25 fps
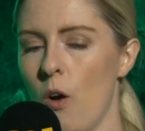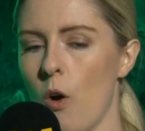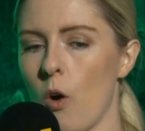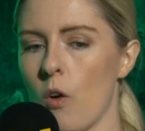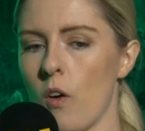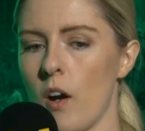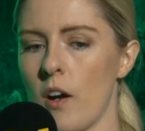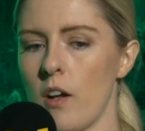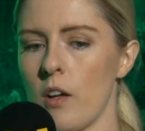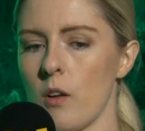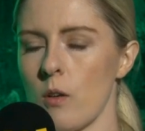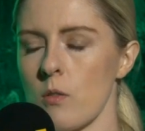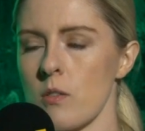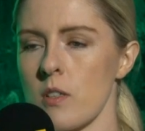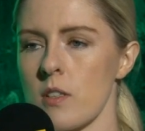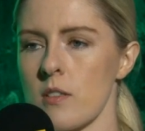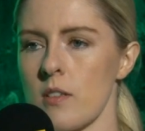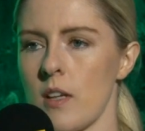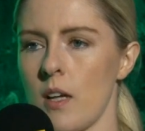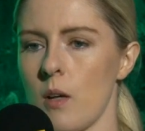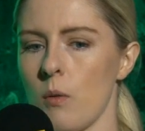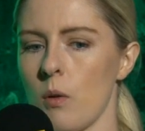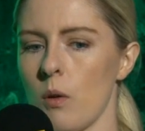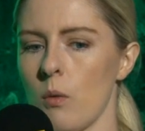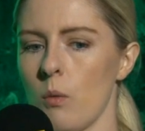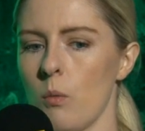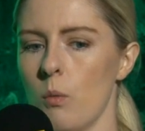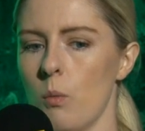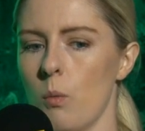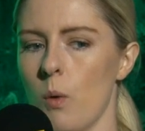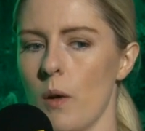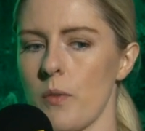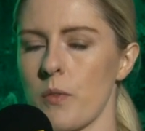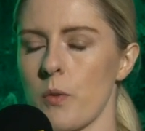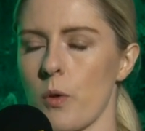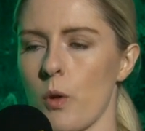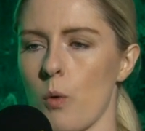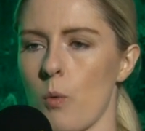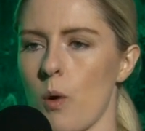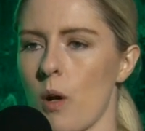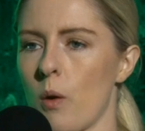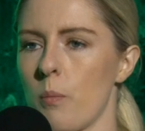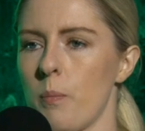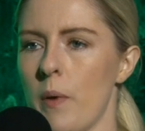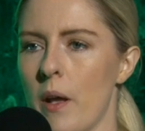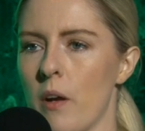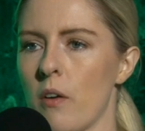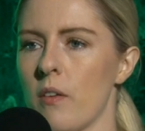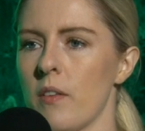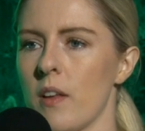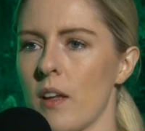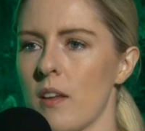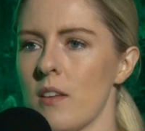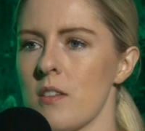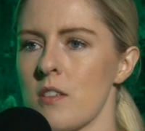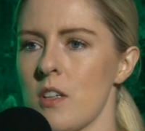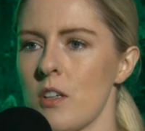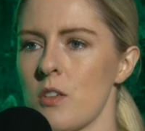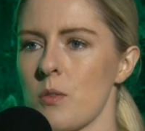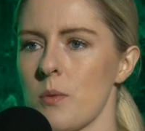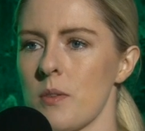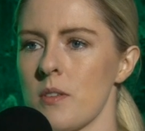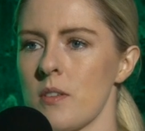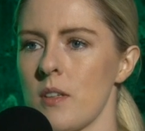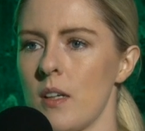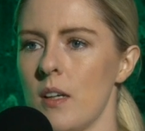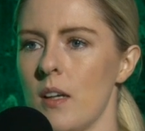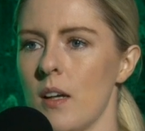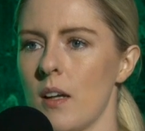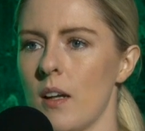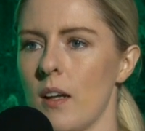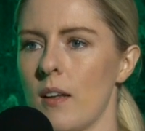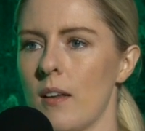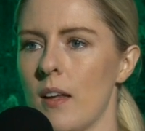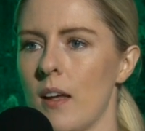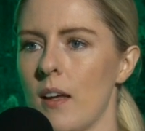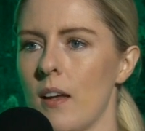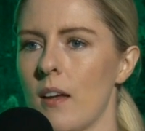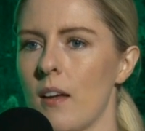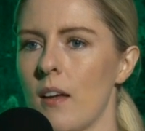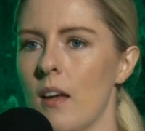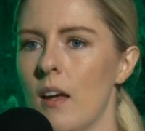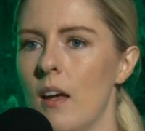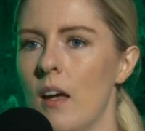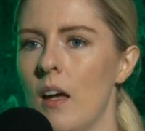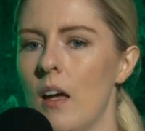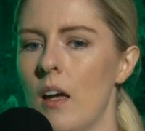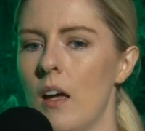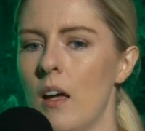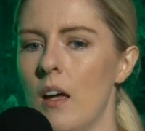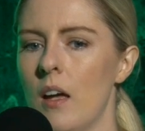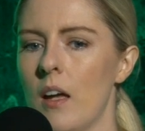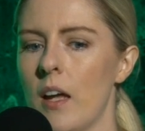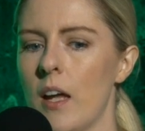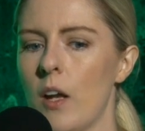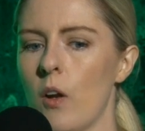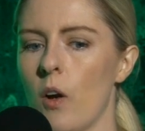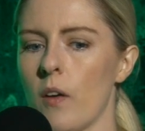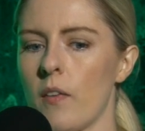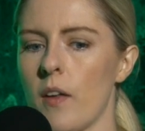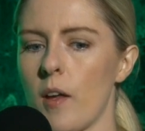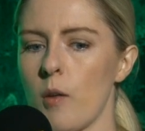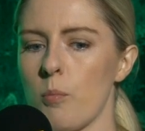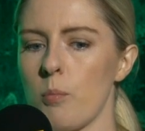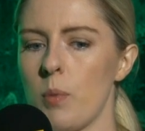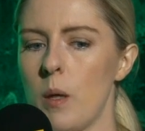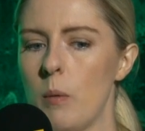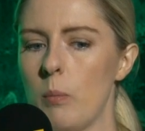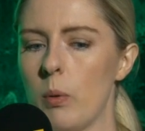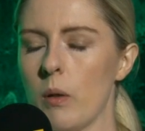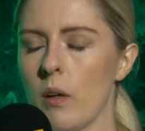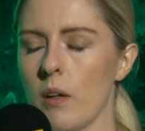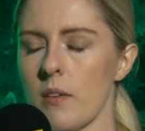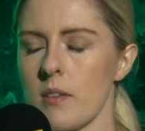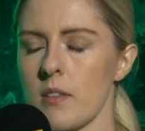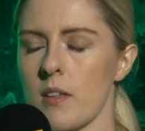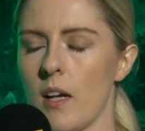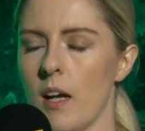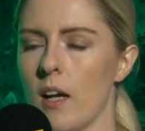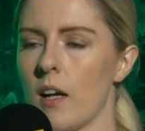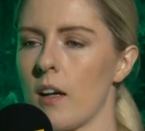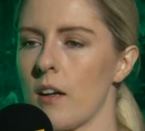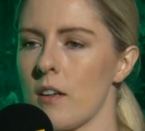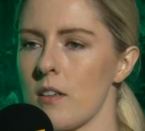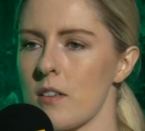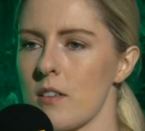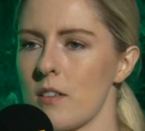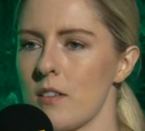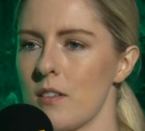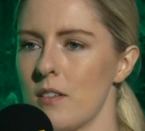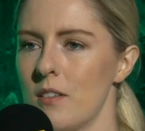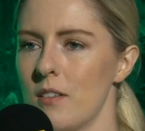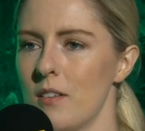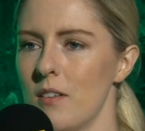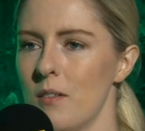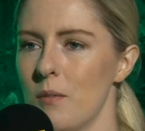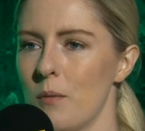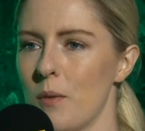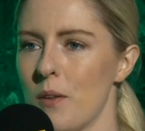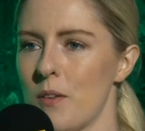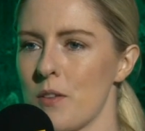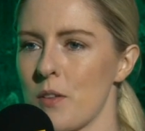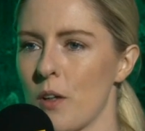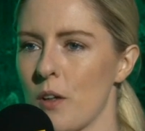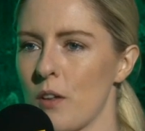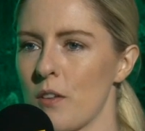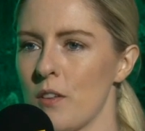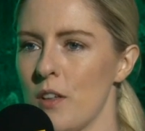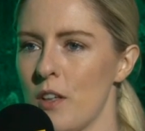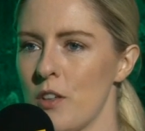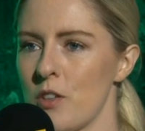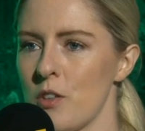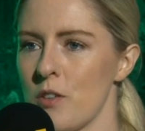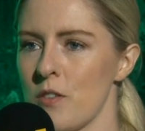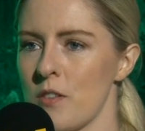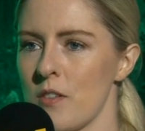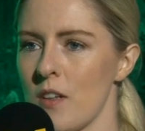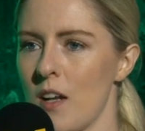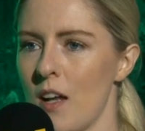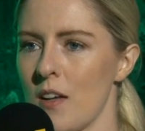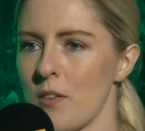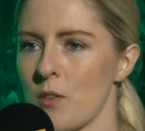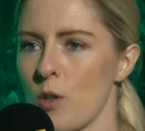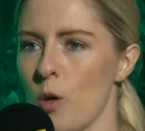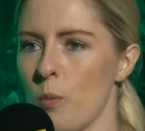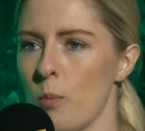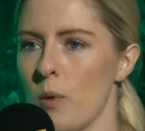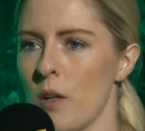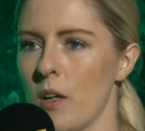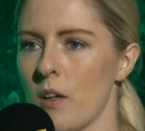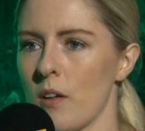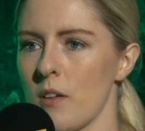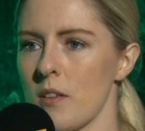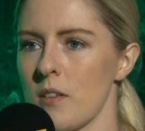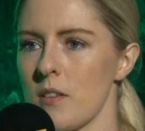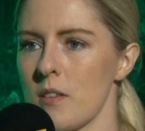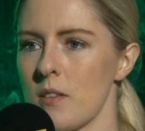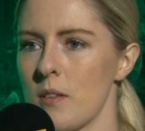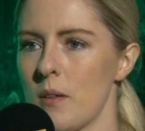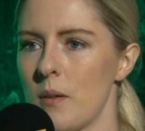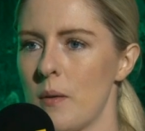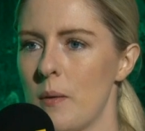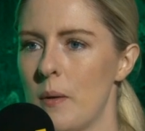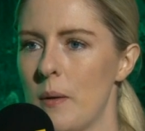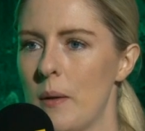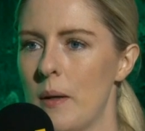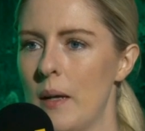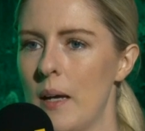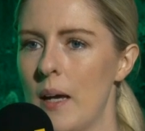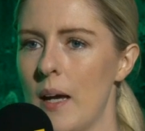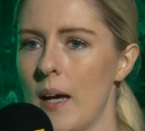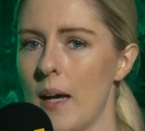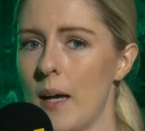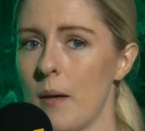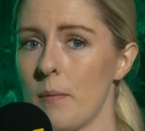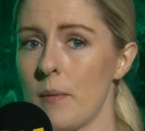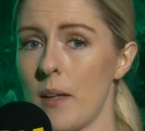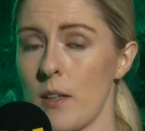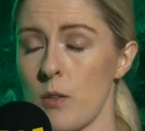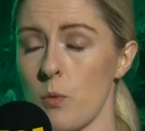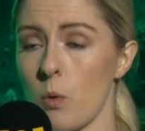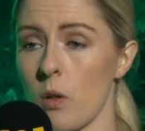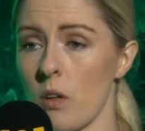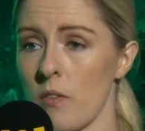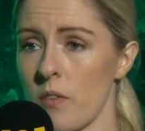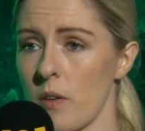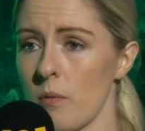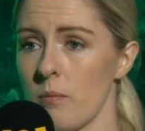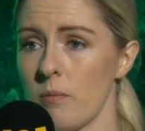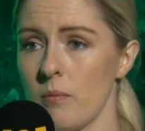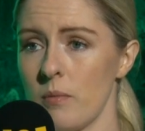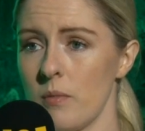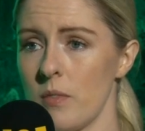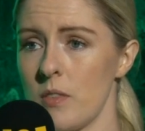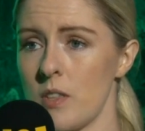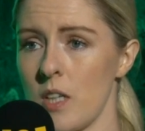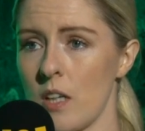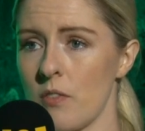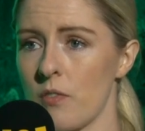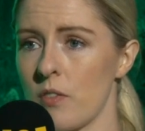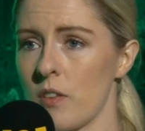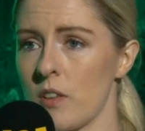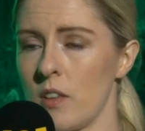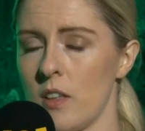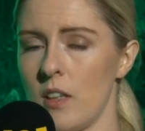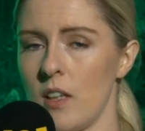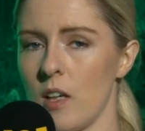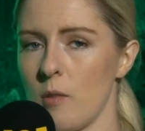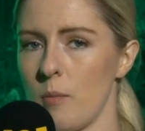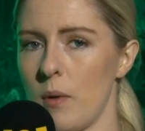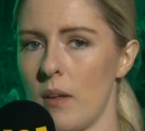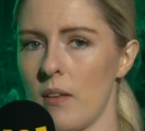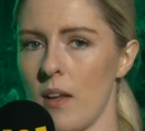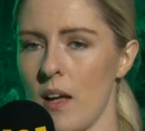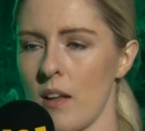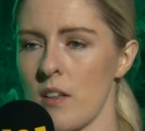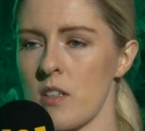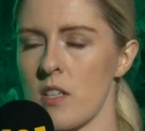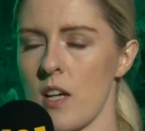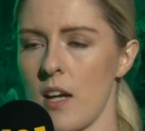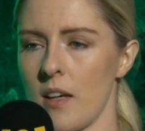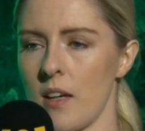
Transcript: or are you going to say, well, what's going to work better in the constituency? Yeah. And I think, you know, I think people got scared with certain issues mm. in the hmm, last you couple of years. Repeal. Um, that's one of them, yeah. definitely. I mean, that